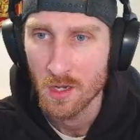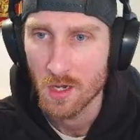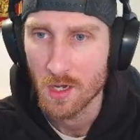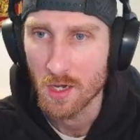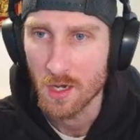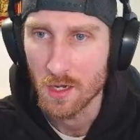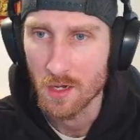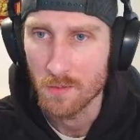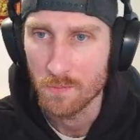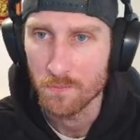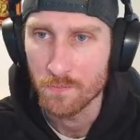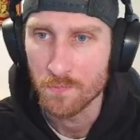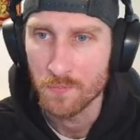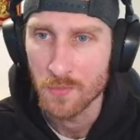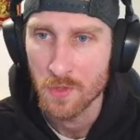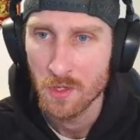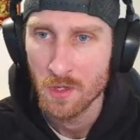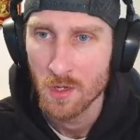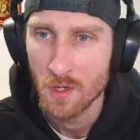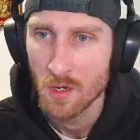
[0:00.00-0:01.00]

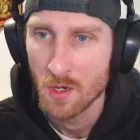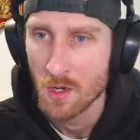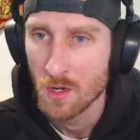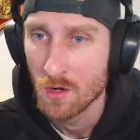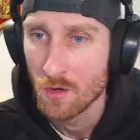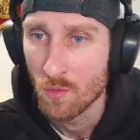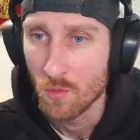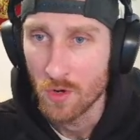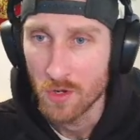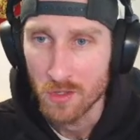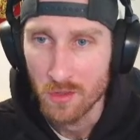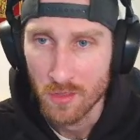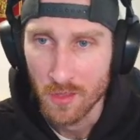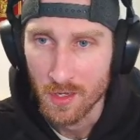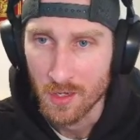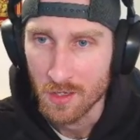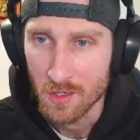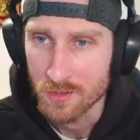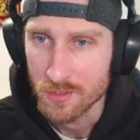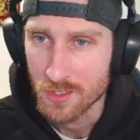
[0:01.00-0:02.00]
What are you
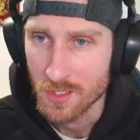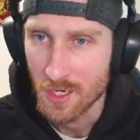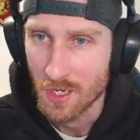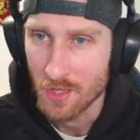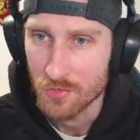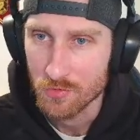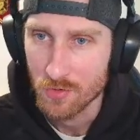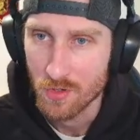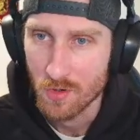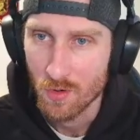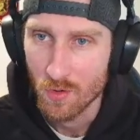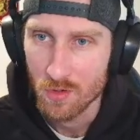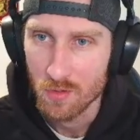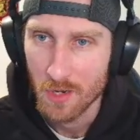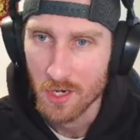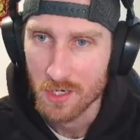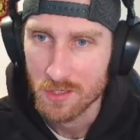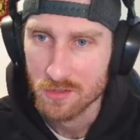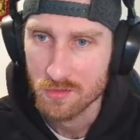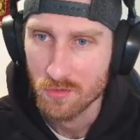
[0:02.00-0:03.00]
thinking? So you got 3
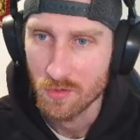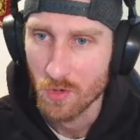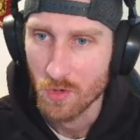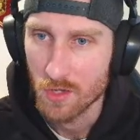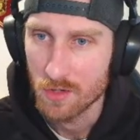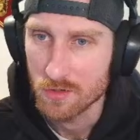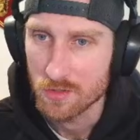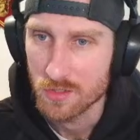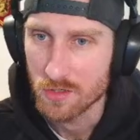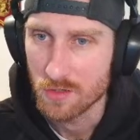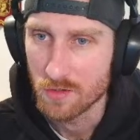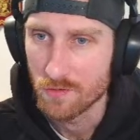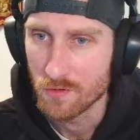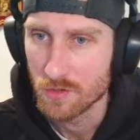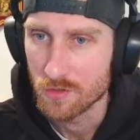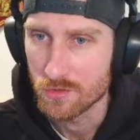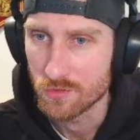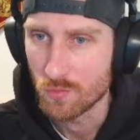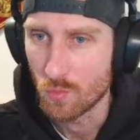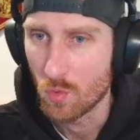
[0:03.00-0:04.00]
quarterbacks, 3 wide
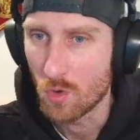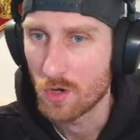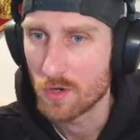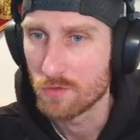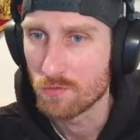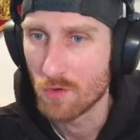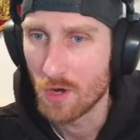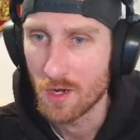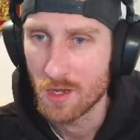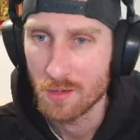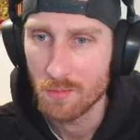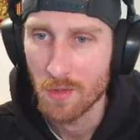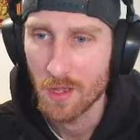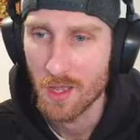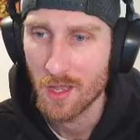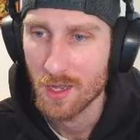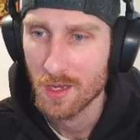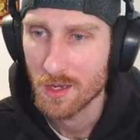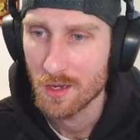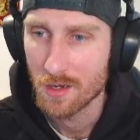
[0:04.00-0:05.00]
receivers, 1 running
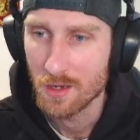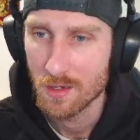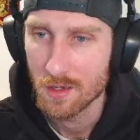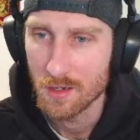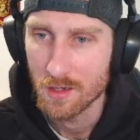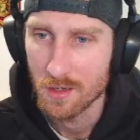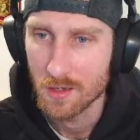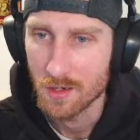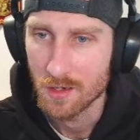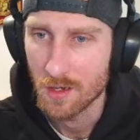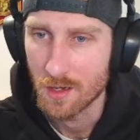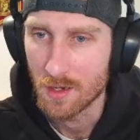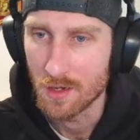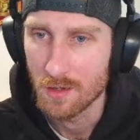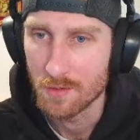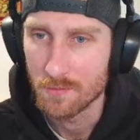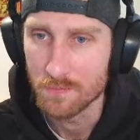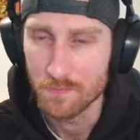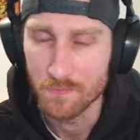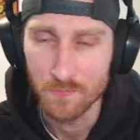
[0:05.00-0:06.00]
back.
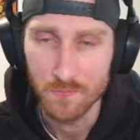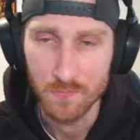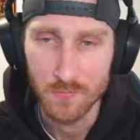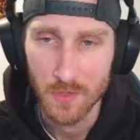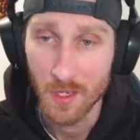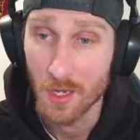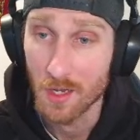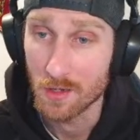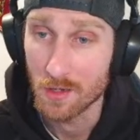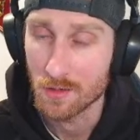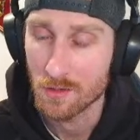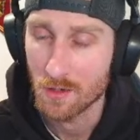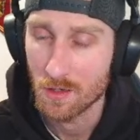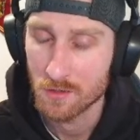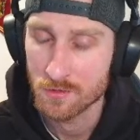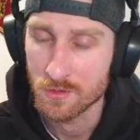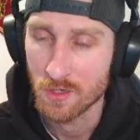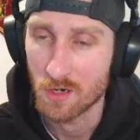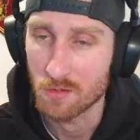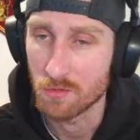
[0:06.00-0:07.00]

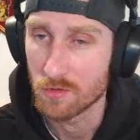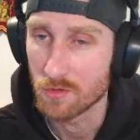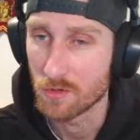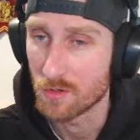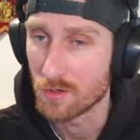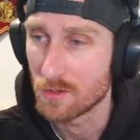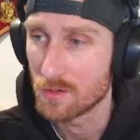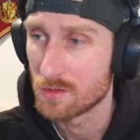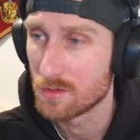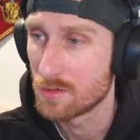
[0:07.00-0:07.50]
Talking through it.